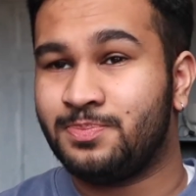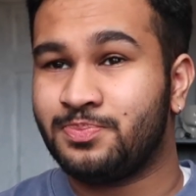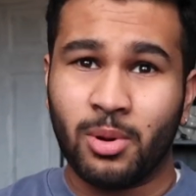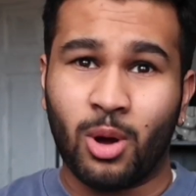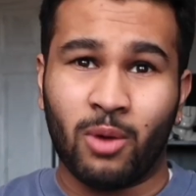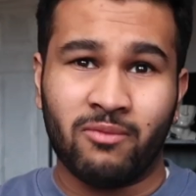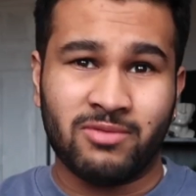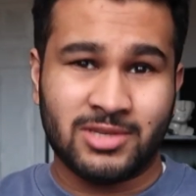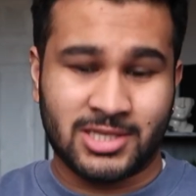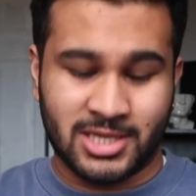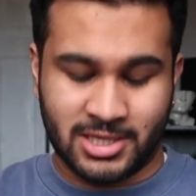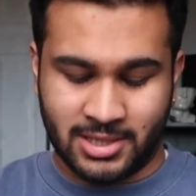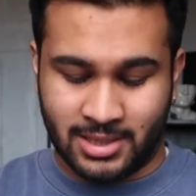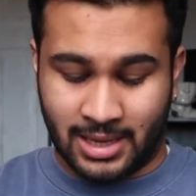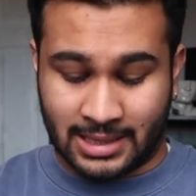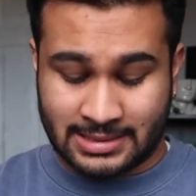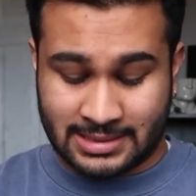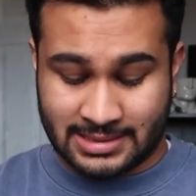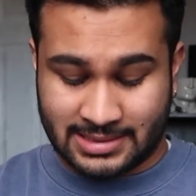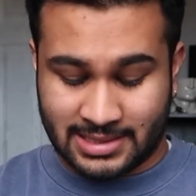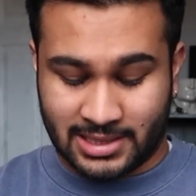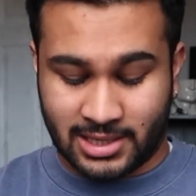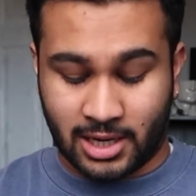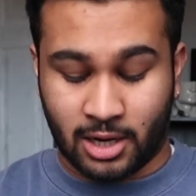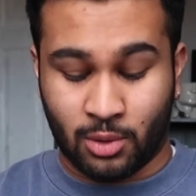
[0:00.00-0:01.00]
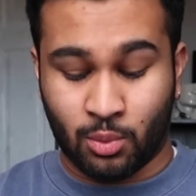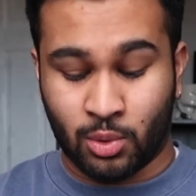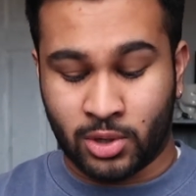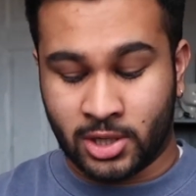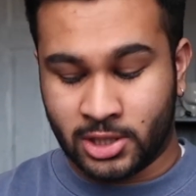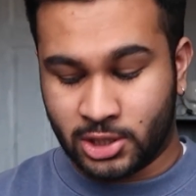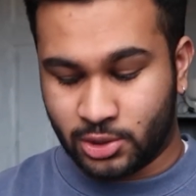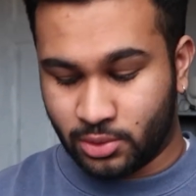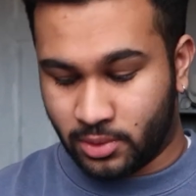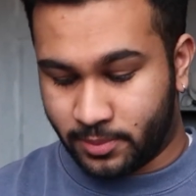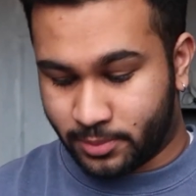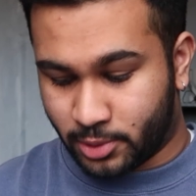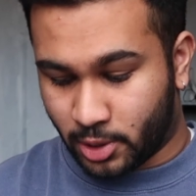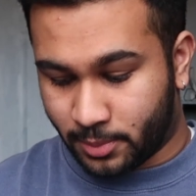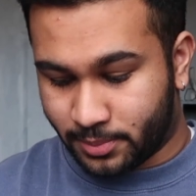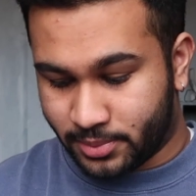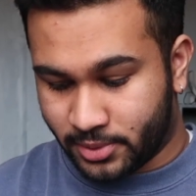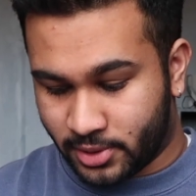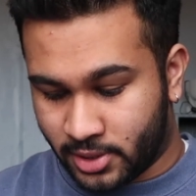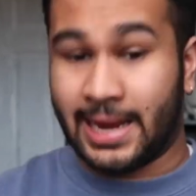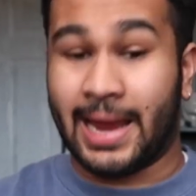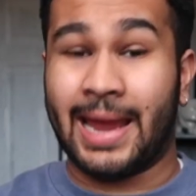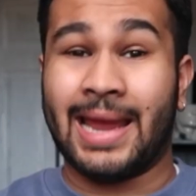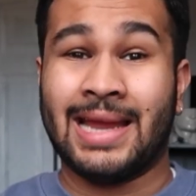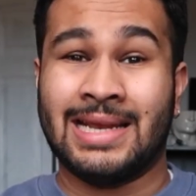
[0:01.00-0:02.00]
But obviously, as I said, I want to do a
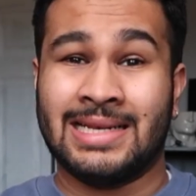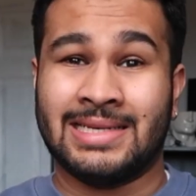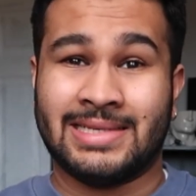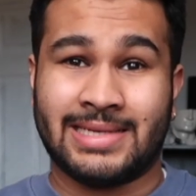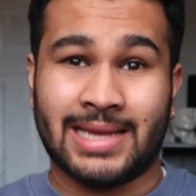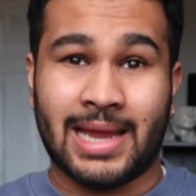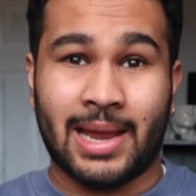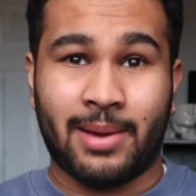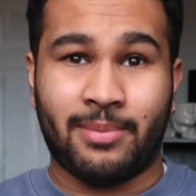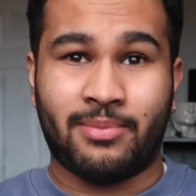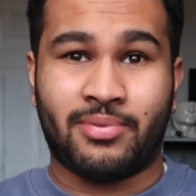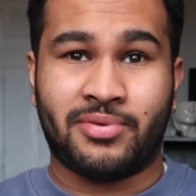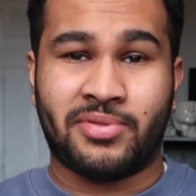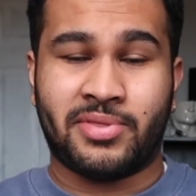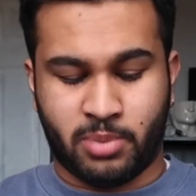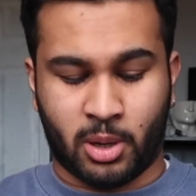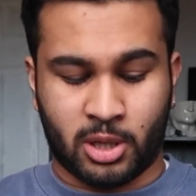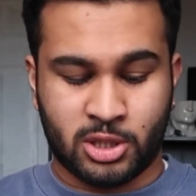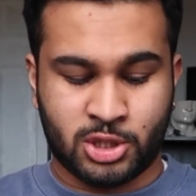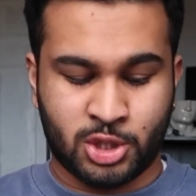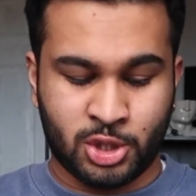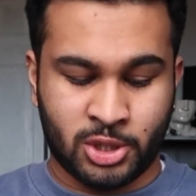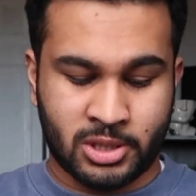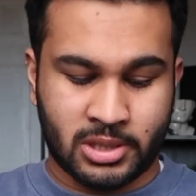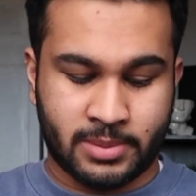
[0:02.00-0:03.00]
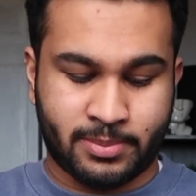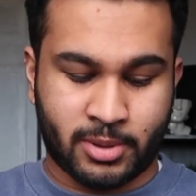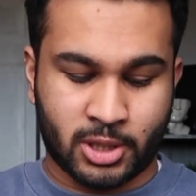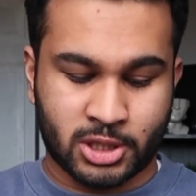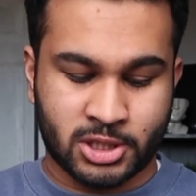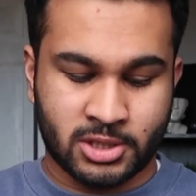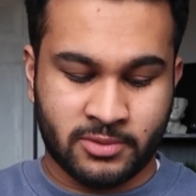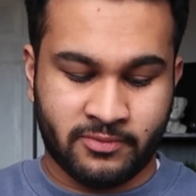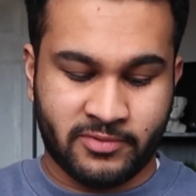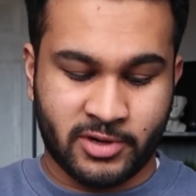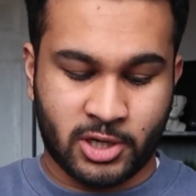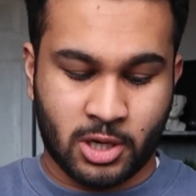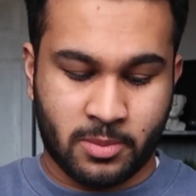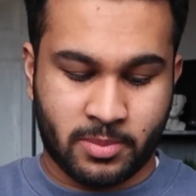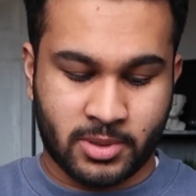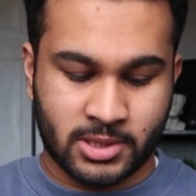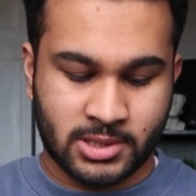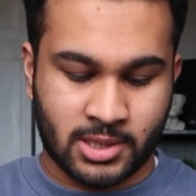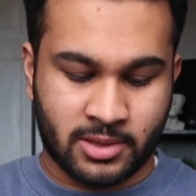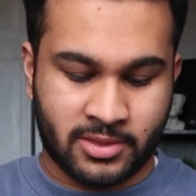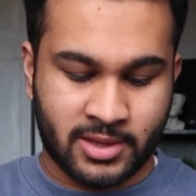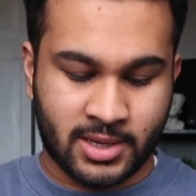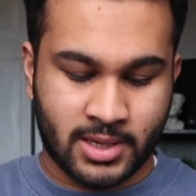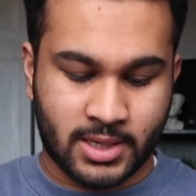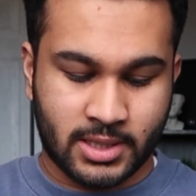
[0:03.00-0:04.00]
proper in-depth post-uni depression video because
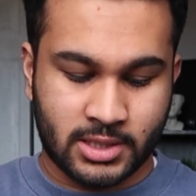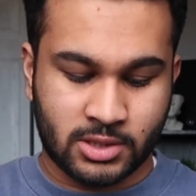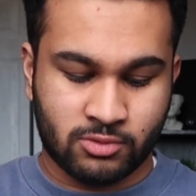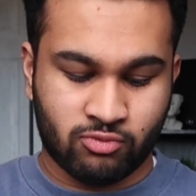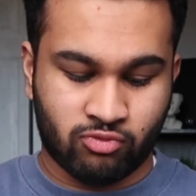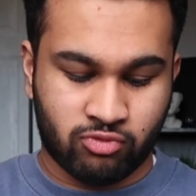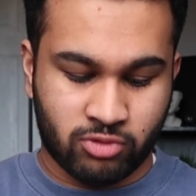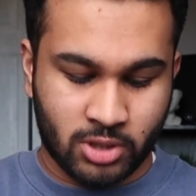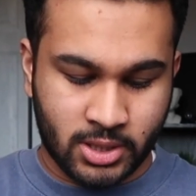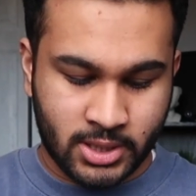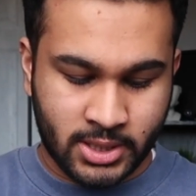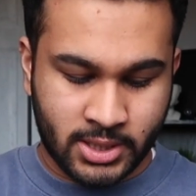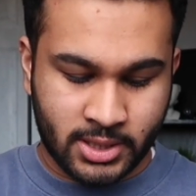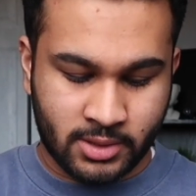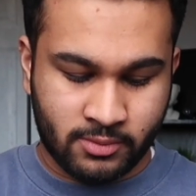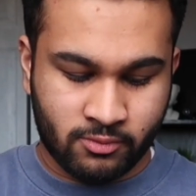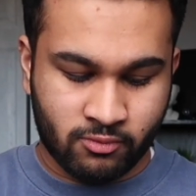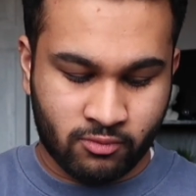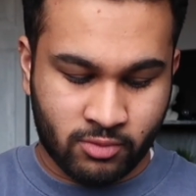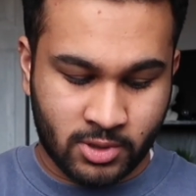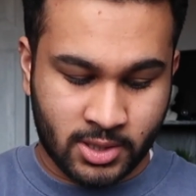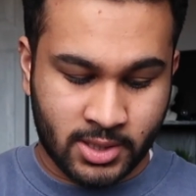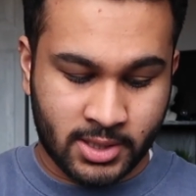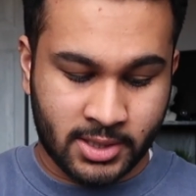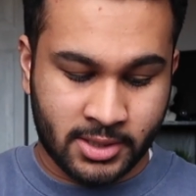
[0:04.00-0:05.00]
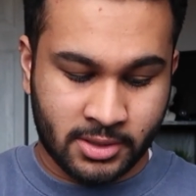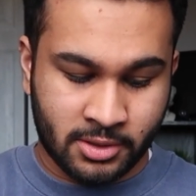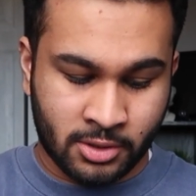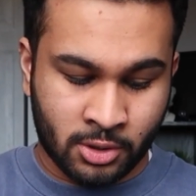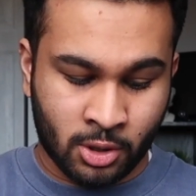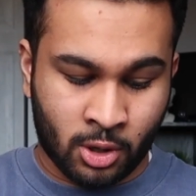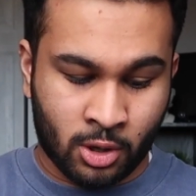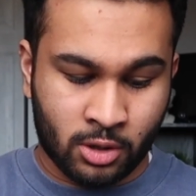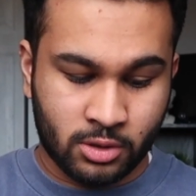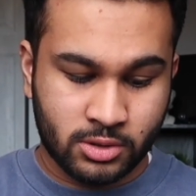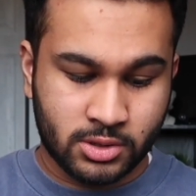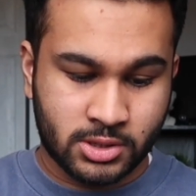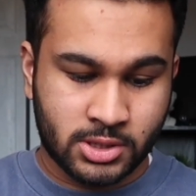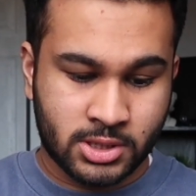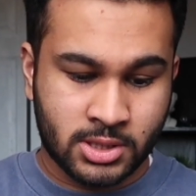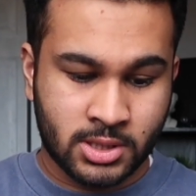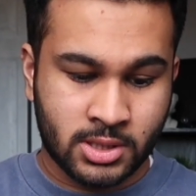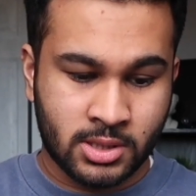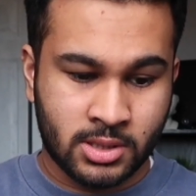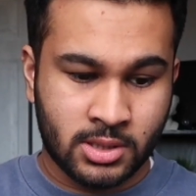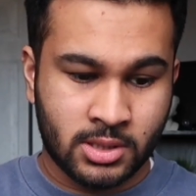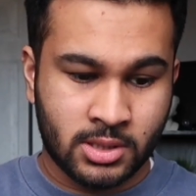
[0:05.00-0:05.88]
I think it's really not